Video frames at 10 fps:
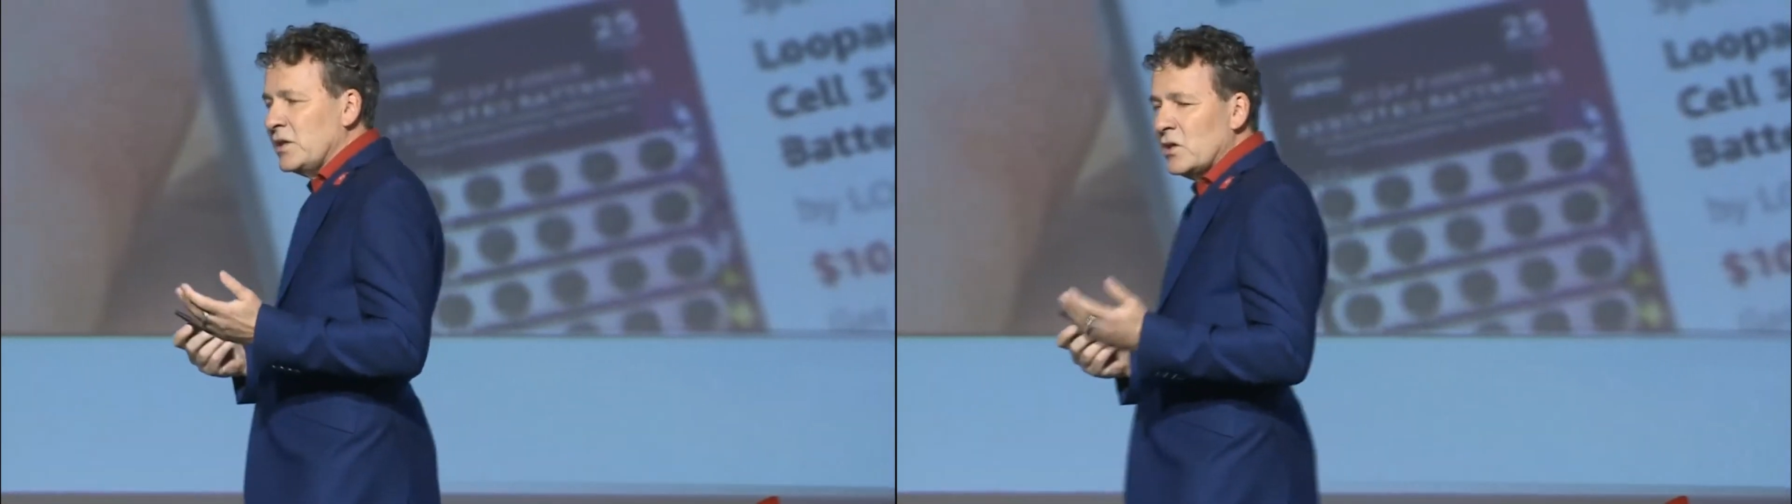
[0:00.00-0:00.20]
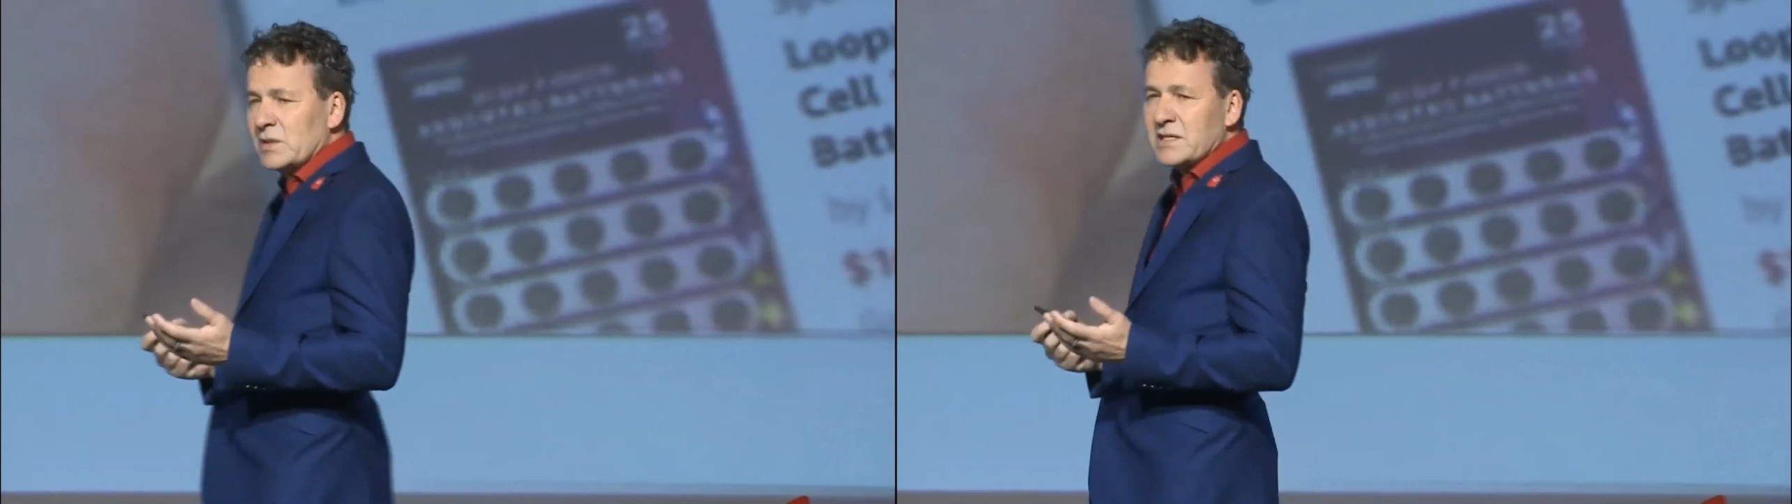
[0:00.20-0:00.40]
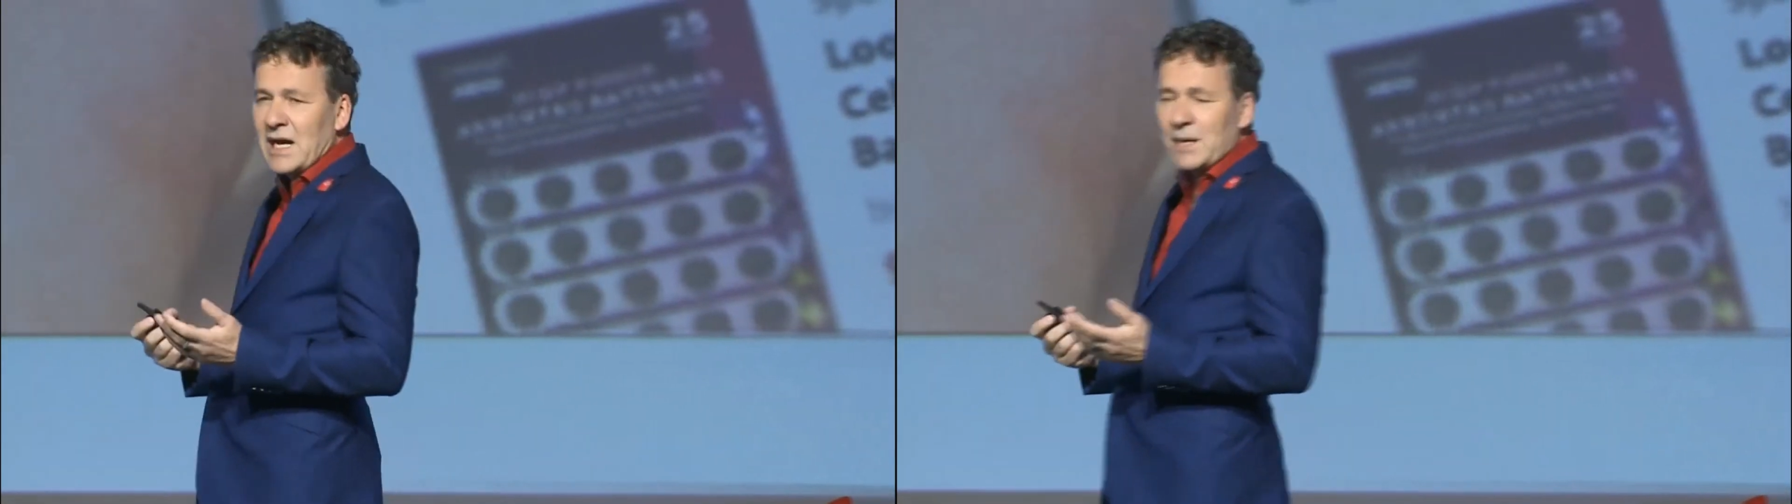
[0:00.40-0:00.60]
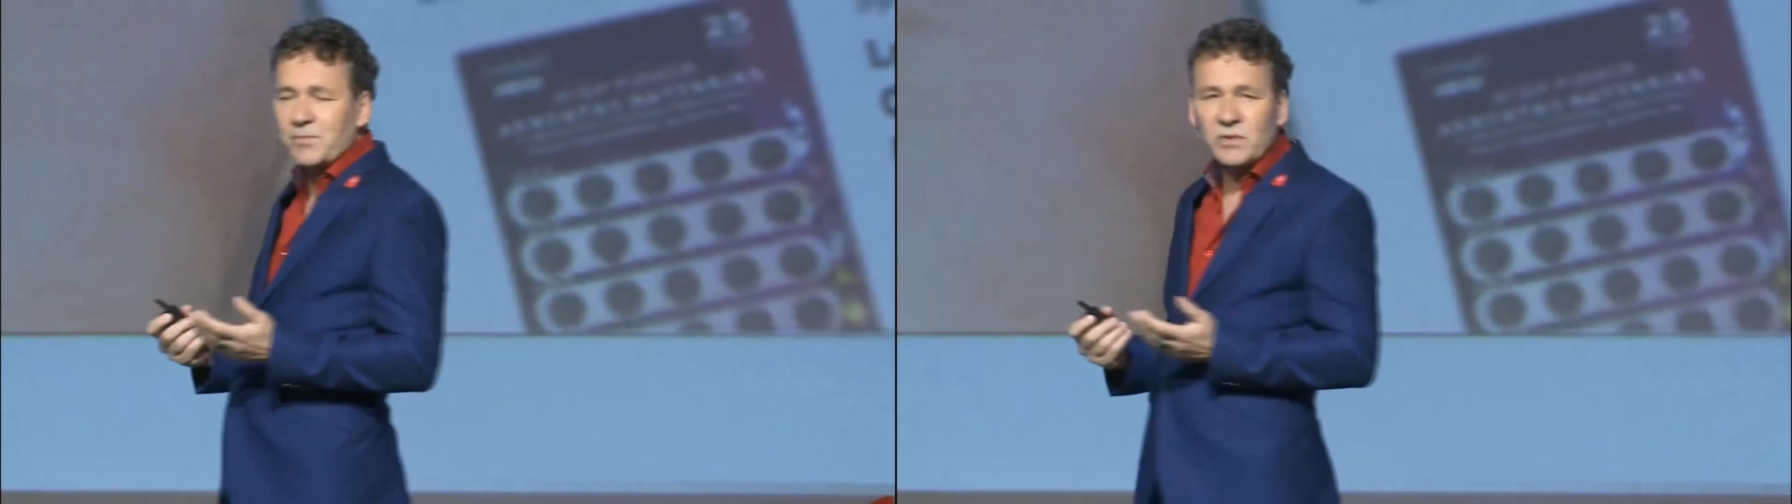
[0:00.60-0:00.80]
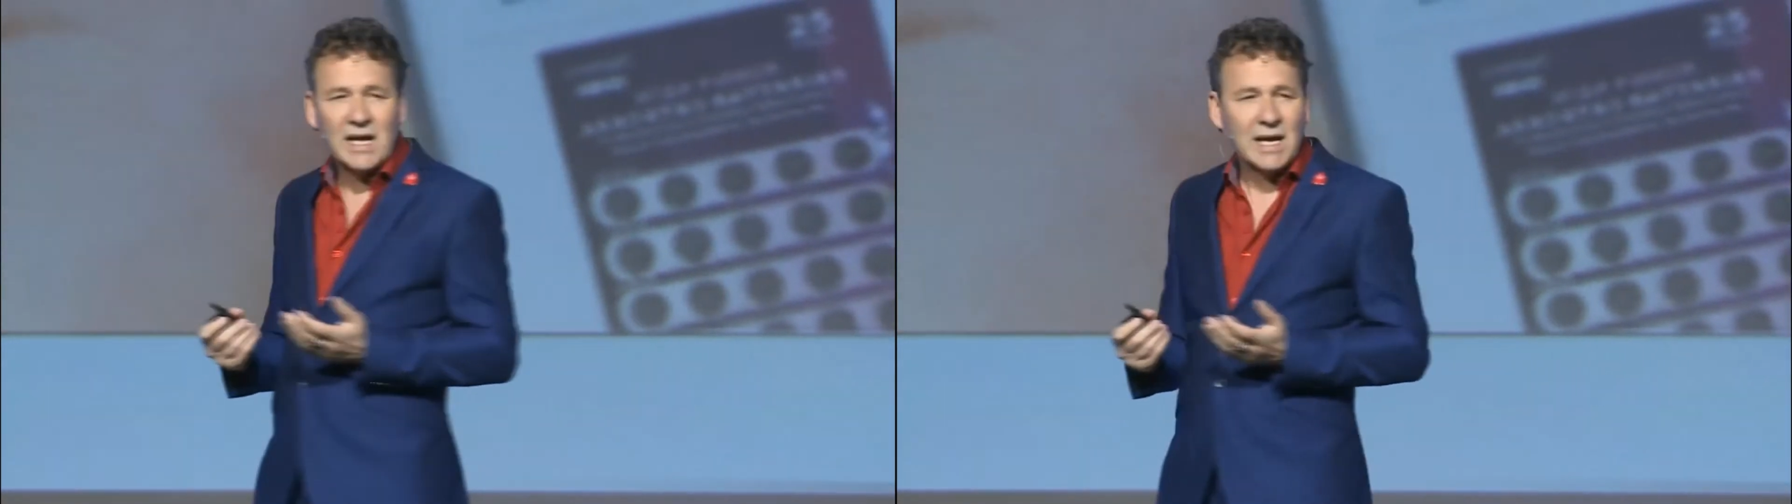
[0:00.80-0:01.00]
what's happened
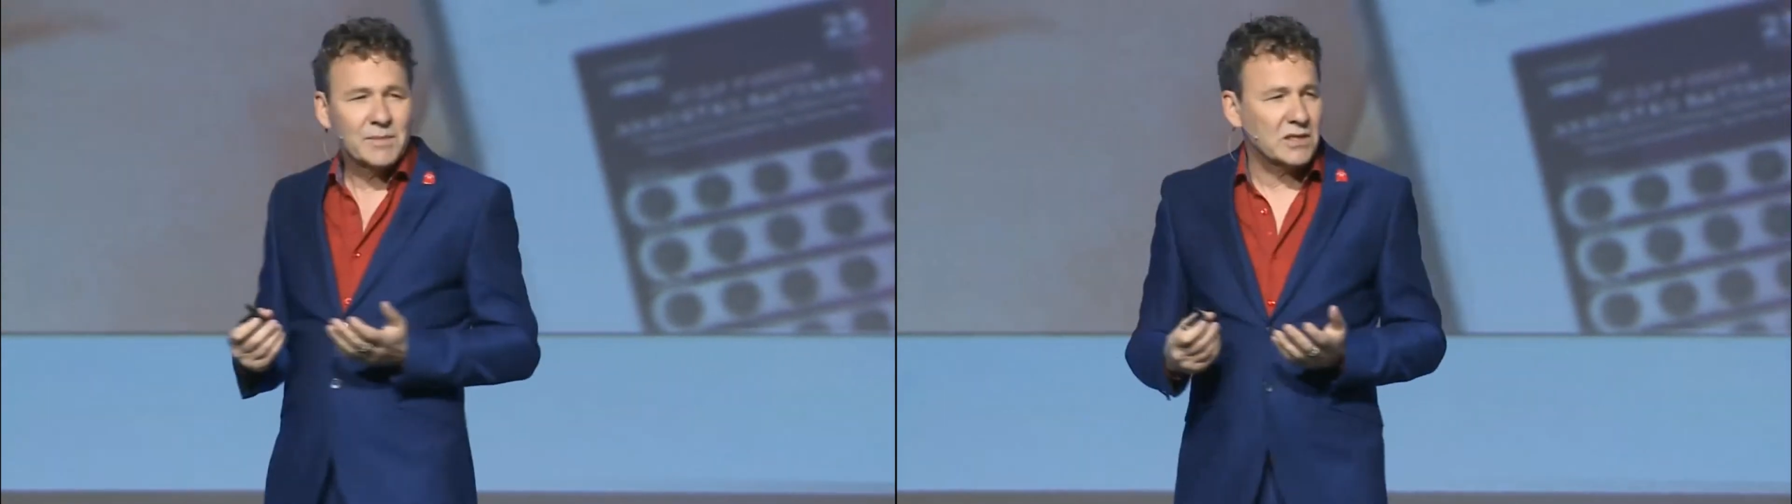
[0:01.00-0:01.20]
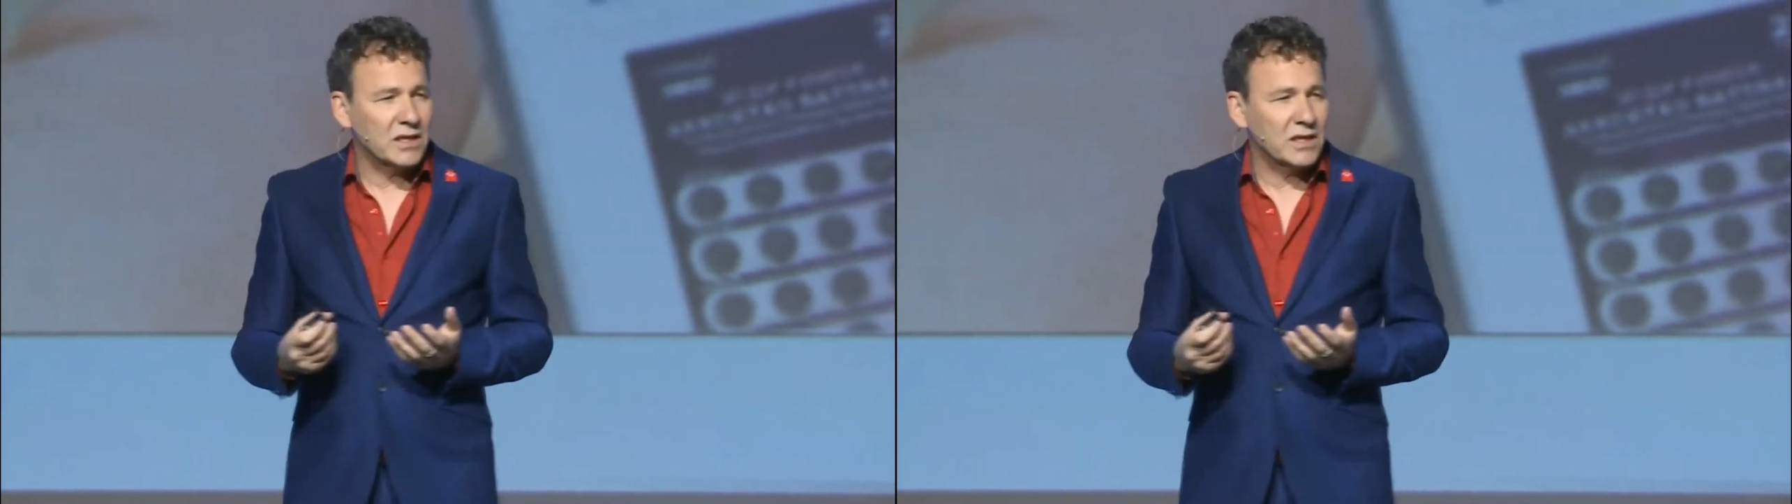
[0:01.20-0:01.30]
with Amazon.